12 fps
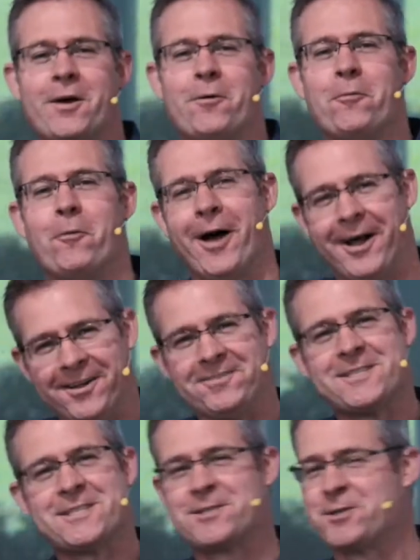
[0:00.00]
Well,
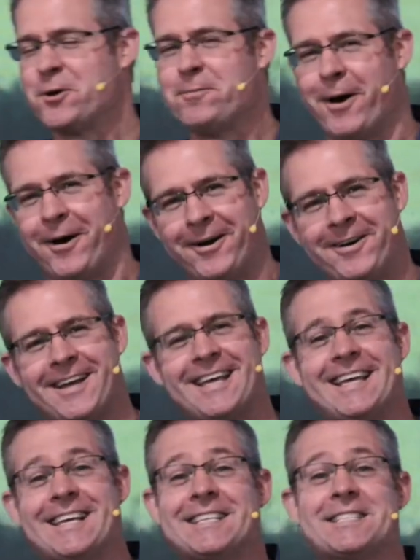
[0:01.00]
sumo
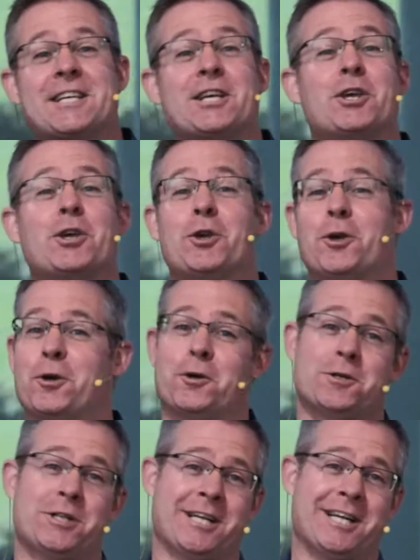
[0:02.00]
is
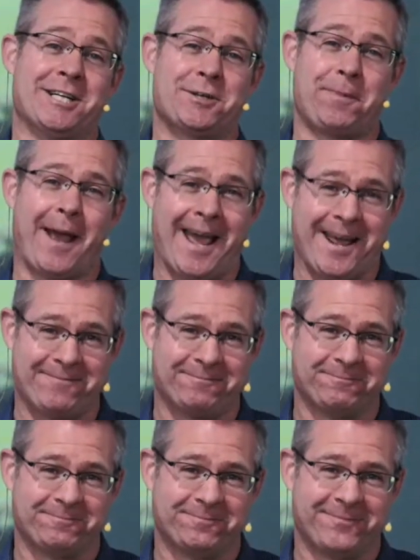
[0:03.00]
huge in Japan.
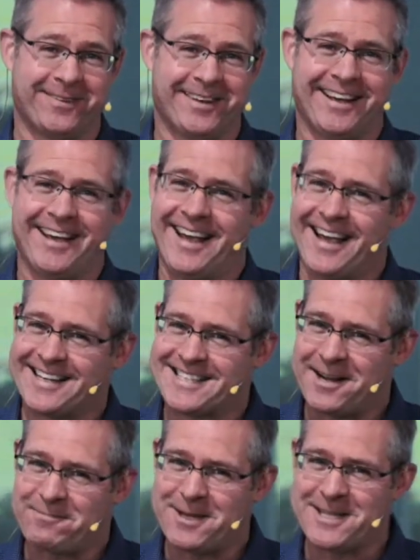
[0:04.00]
And
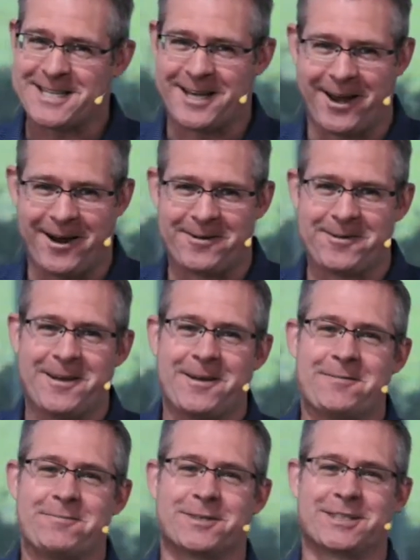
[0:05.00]
some years ago,
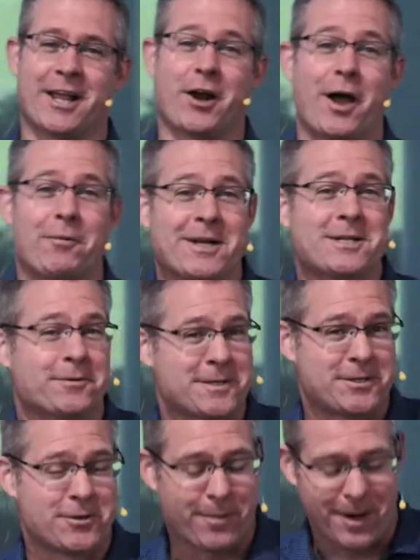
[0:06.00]
Michelle and I went to a
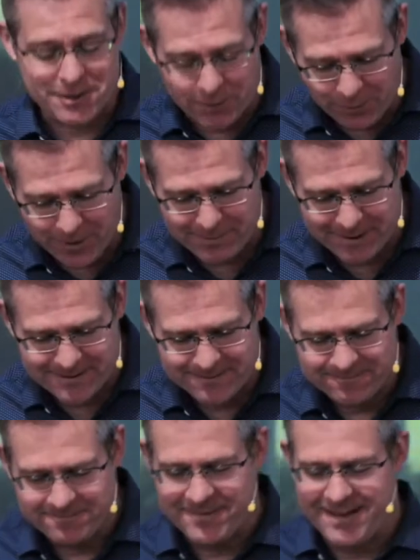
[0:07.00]
sumo tournament.
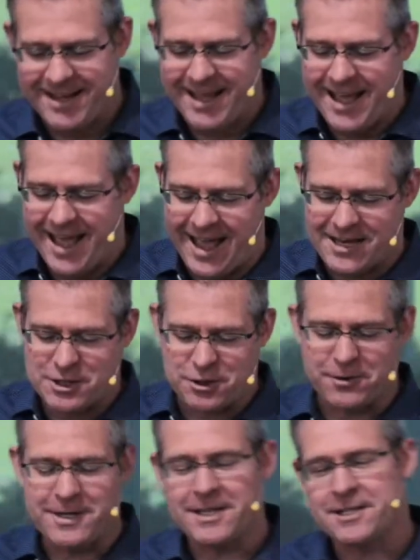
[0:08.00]
And
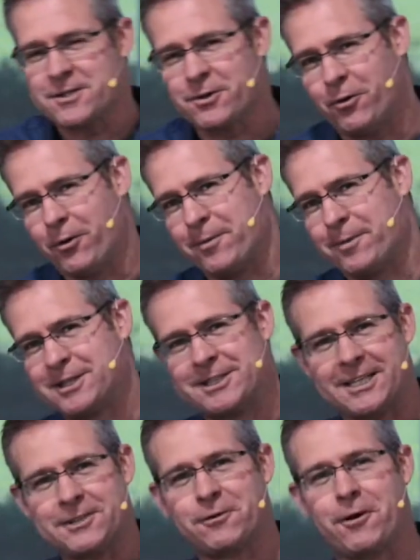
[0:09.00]
during the tournament,
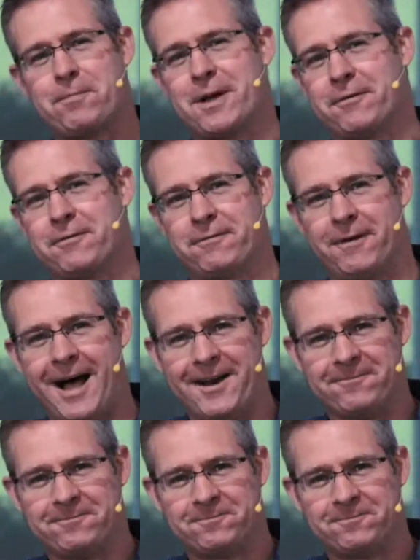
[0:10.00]
just for a bit of fun,